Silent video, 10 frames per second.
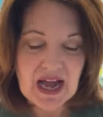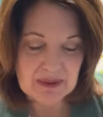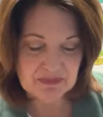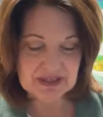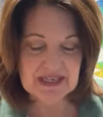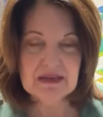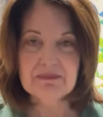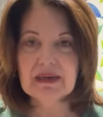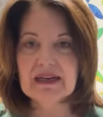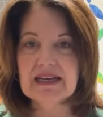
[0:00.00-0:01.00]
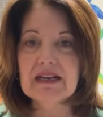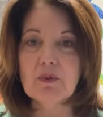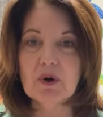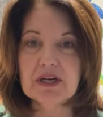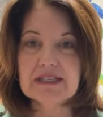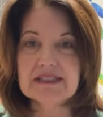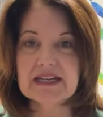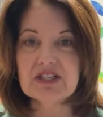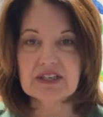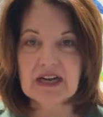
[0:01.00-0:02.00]
I'm bringing my
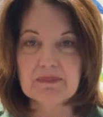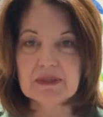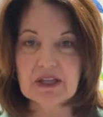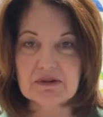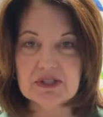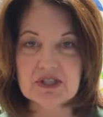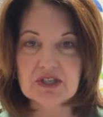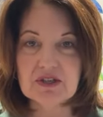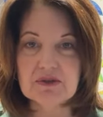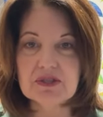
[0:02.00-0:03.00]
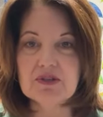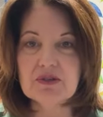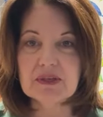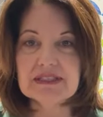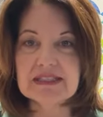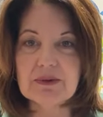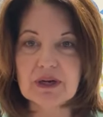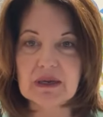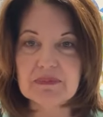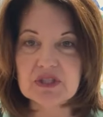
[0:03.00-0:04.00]
workstation up close to you so you can see what
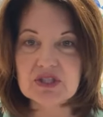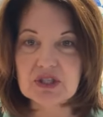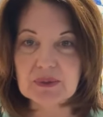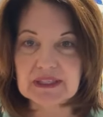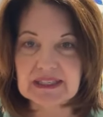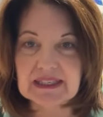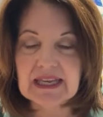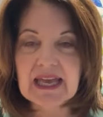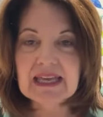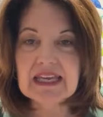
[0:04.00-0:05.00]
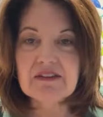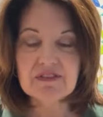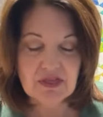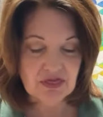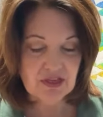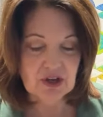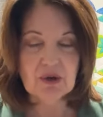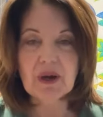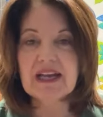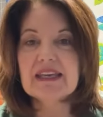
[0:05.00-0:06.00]
I'm doing, even
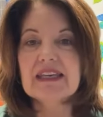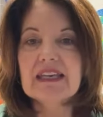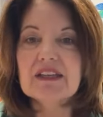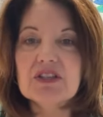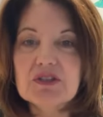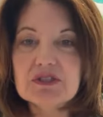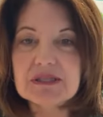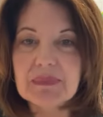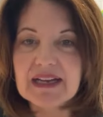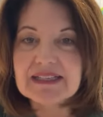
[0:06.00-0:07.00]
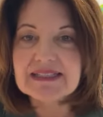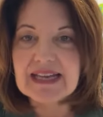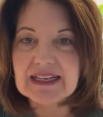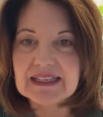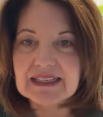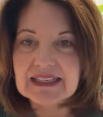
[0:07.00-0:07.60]
though I can't use my second